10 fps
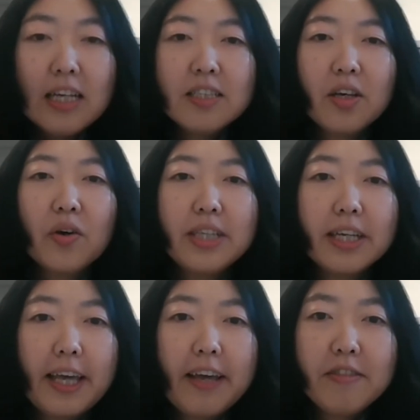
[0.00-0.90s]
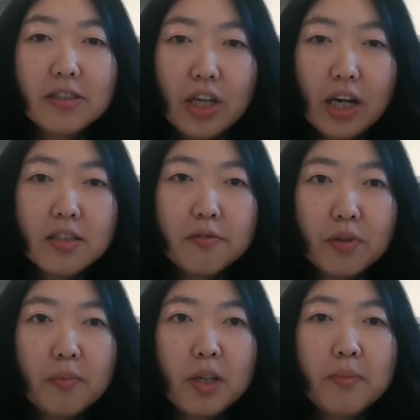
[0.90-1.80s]
So they give the chance
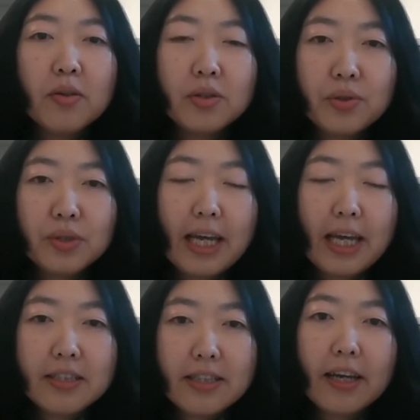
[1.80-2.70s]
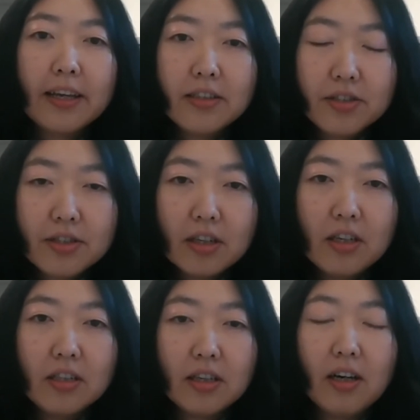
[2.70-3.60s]
for people to get second,
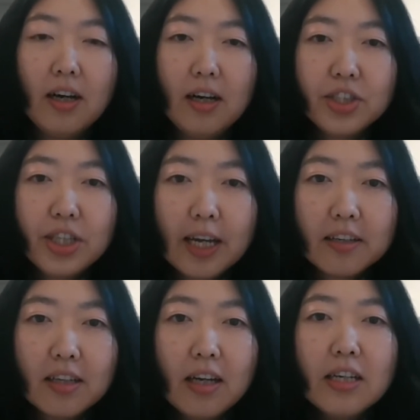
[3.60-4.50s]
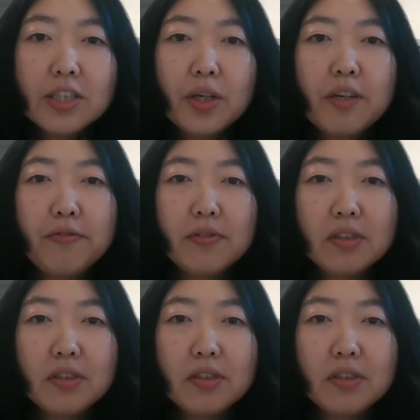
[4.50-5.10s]
third check. So if